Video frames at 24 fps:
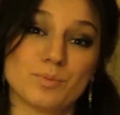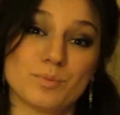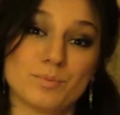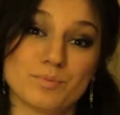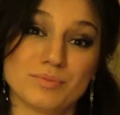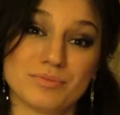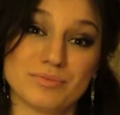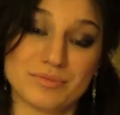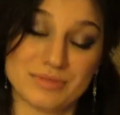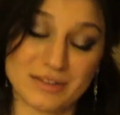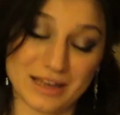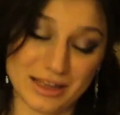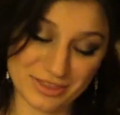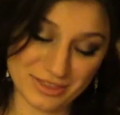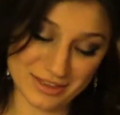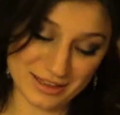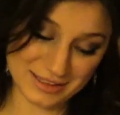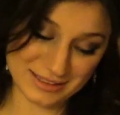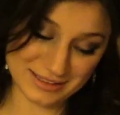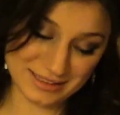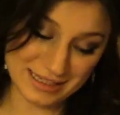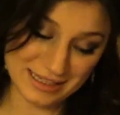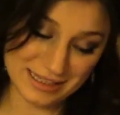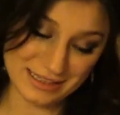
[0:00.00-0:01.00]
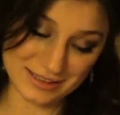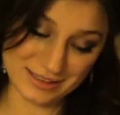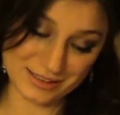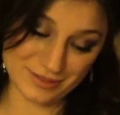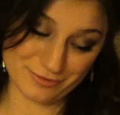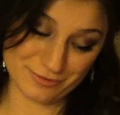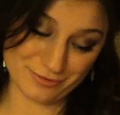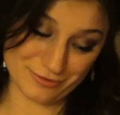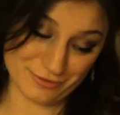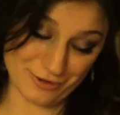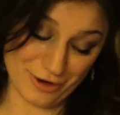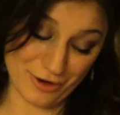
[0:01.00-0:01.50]
nothing says
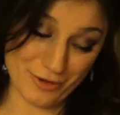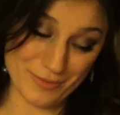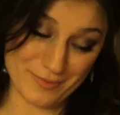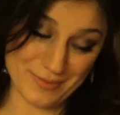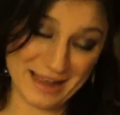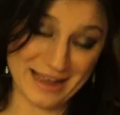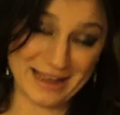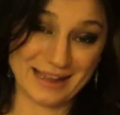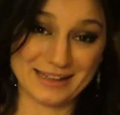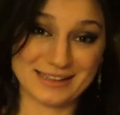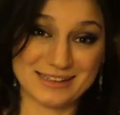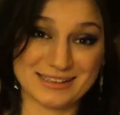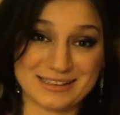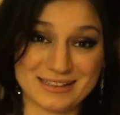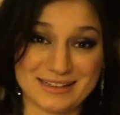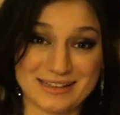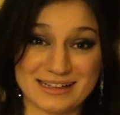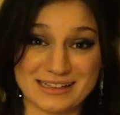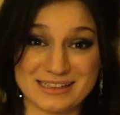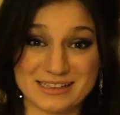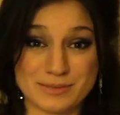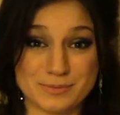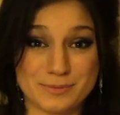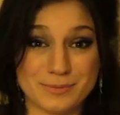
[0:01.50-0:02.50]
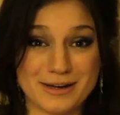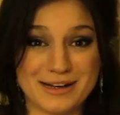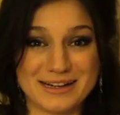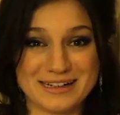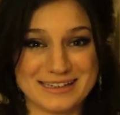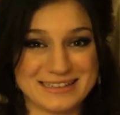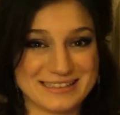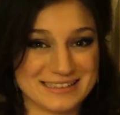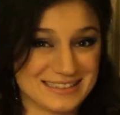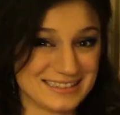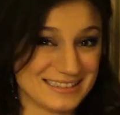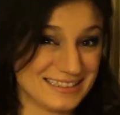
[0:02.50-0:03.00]
romance like
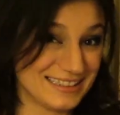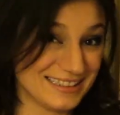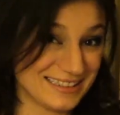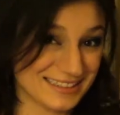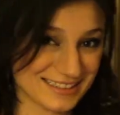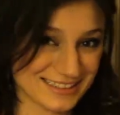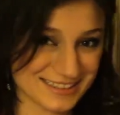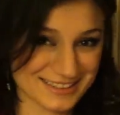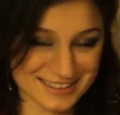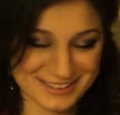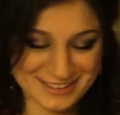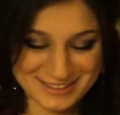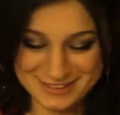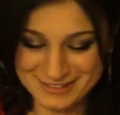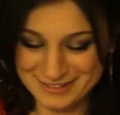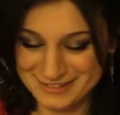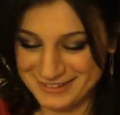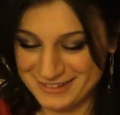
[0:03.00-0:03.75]
spreading diseases.